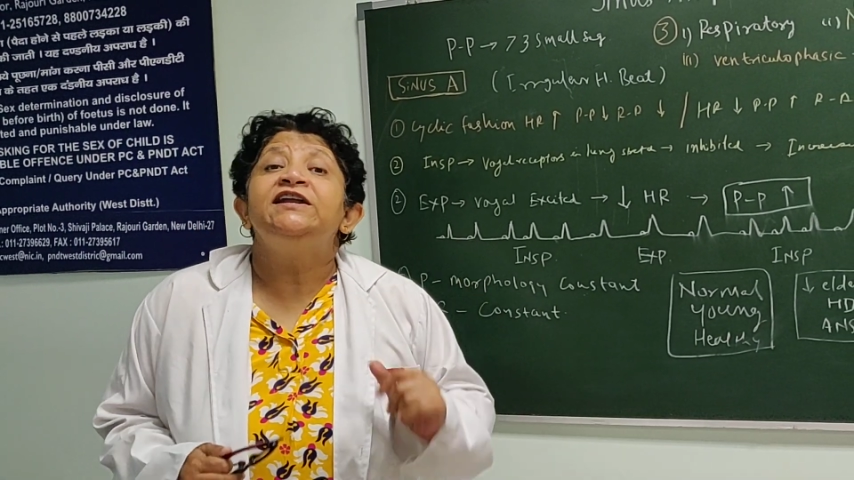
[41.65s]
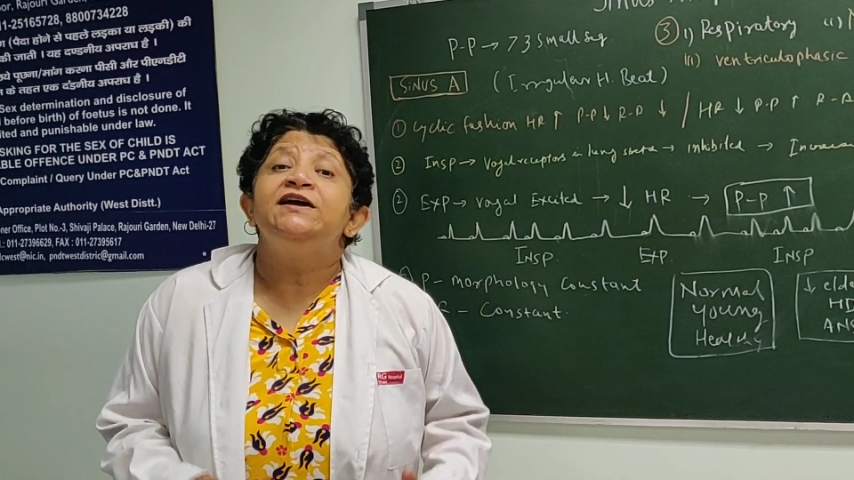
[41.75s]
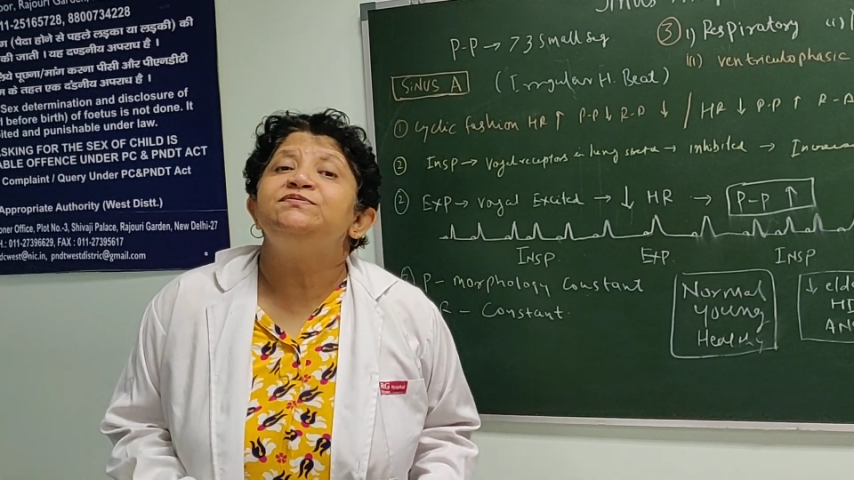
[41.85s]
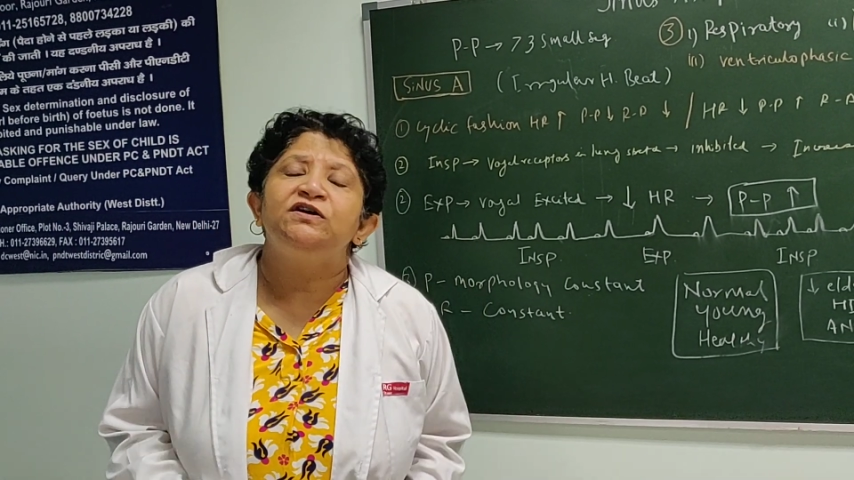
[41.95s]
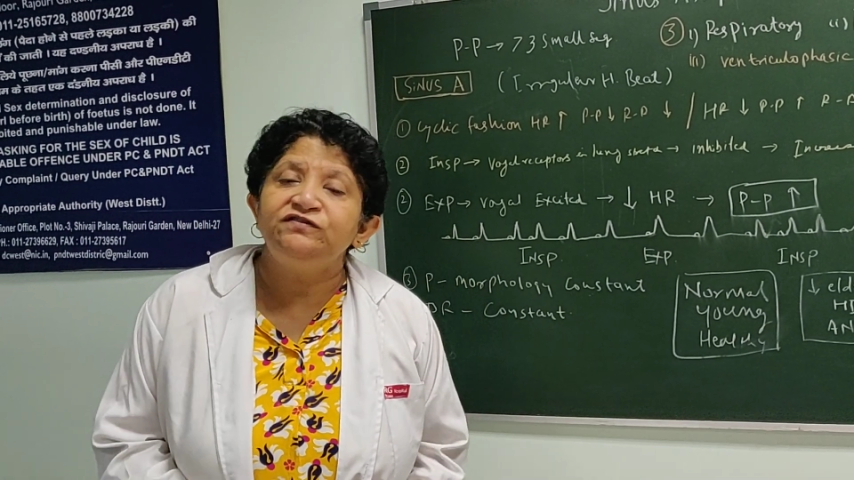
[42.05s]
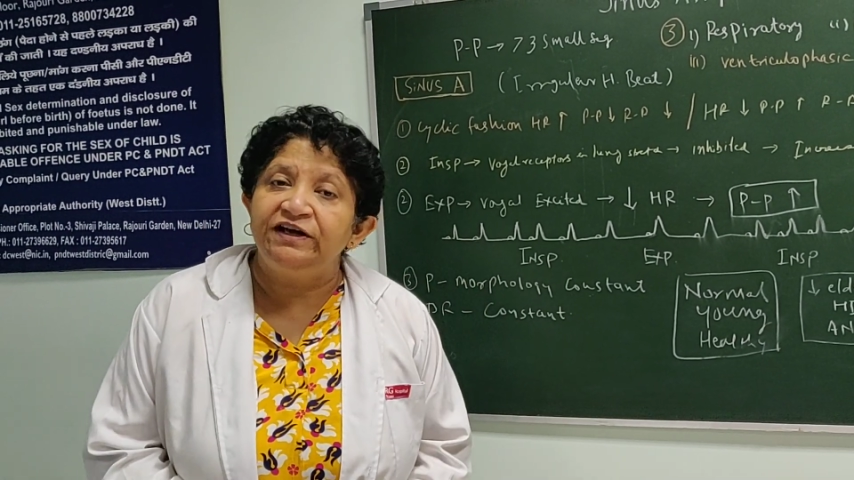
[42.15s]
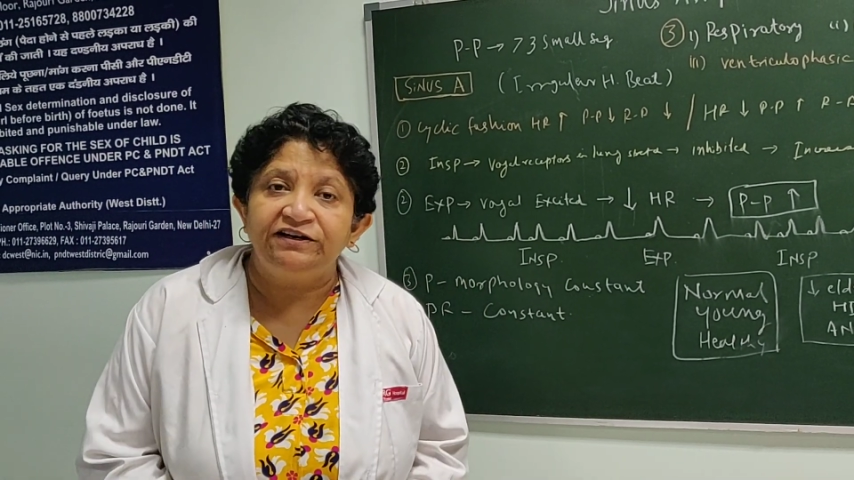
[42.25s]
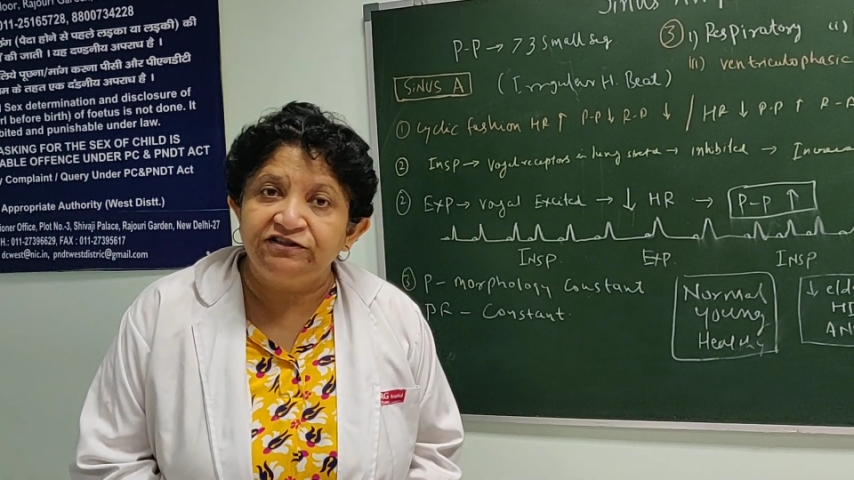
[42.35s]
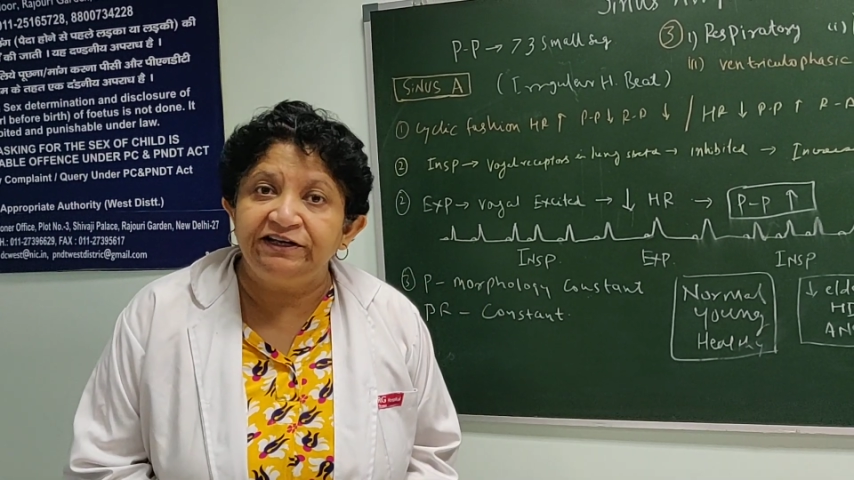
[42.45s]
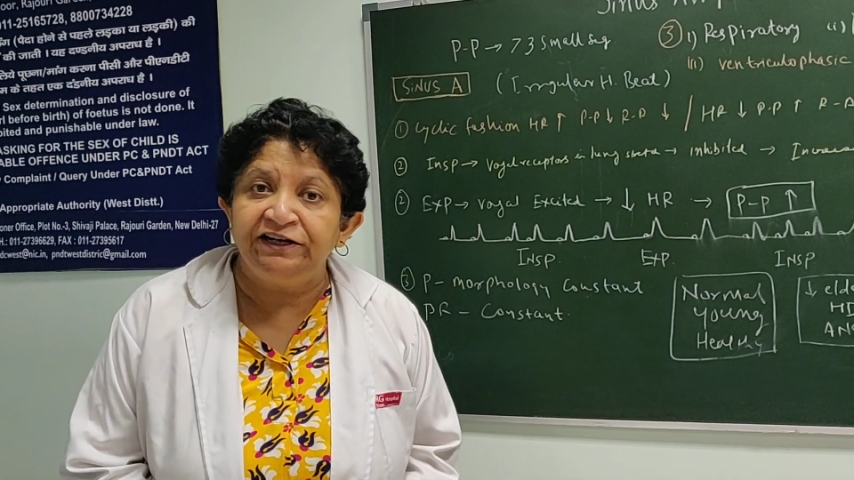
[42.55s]
types of
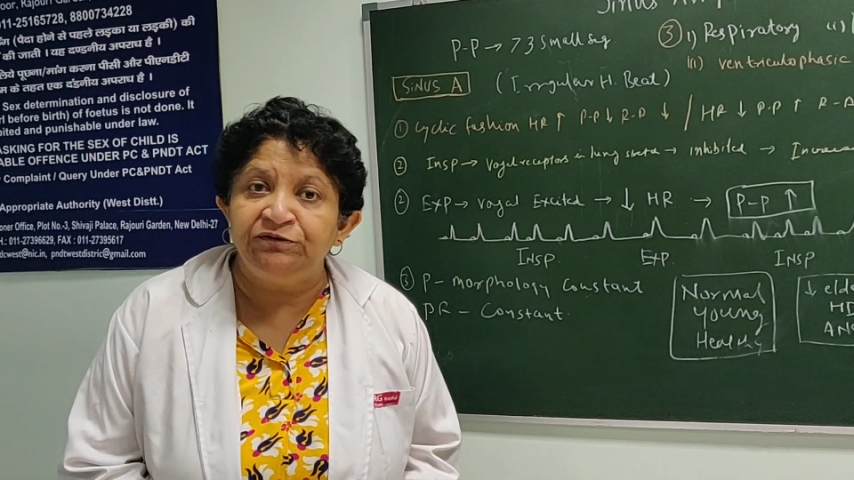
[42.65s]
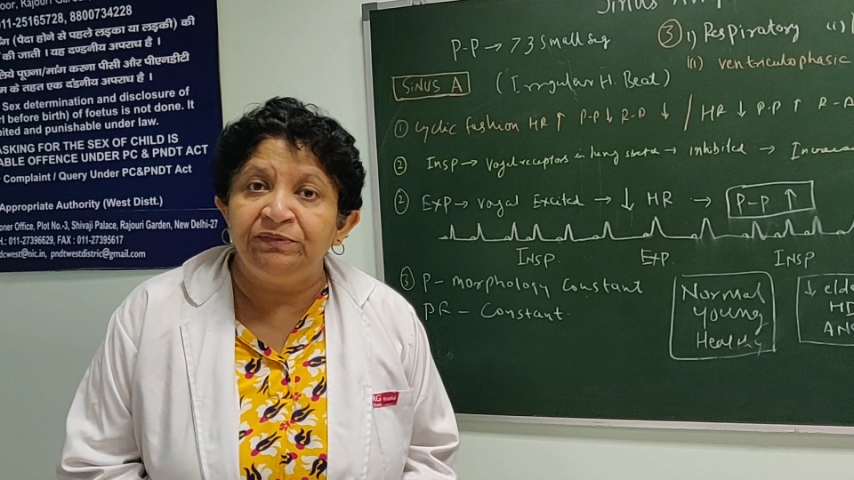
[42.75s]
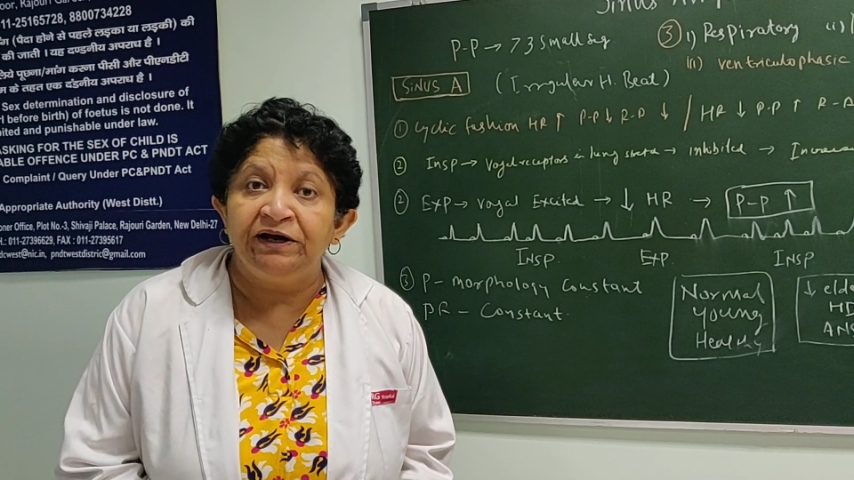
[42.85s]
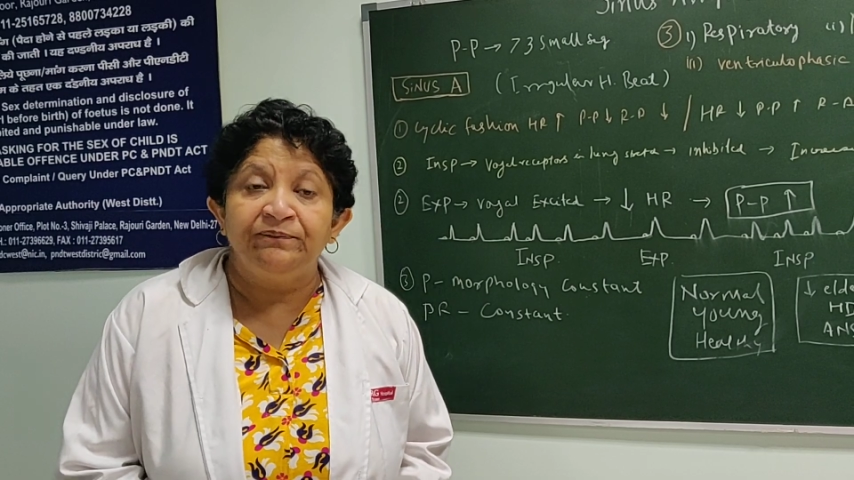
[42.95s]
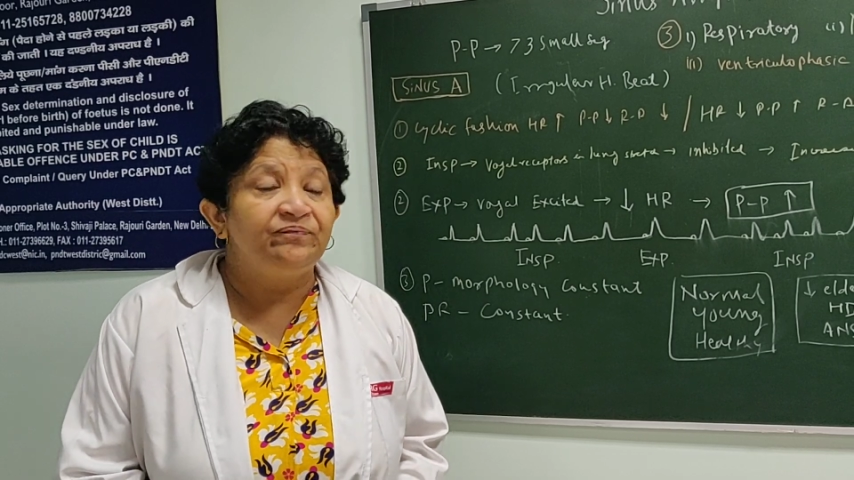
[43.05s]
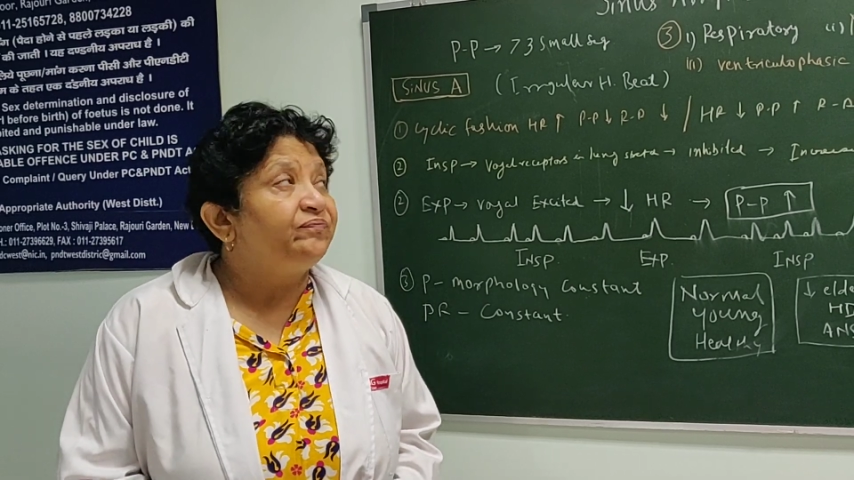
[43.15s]
sinus arrhythmia.